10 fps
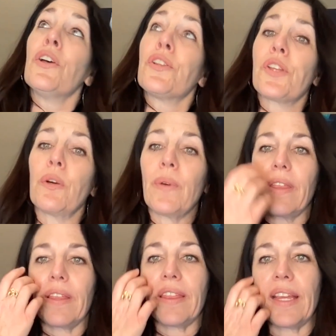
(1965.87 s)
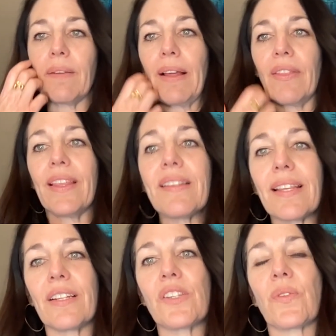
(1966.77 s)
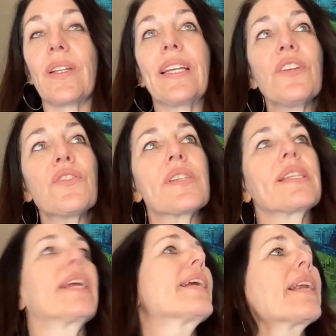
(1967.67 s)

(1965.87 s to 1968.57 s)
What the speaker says: So with the thing about this that is really interesting,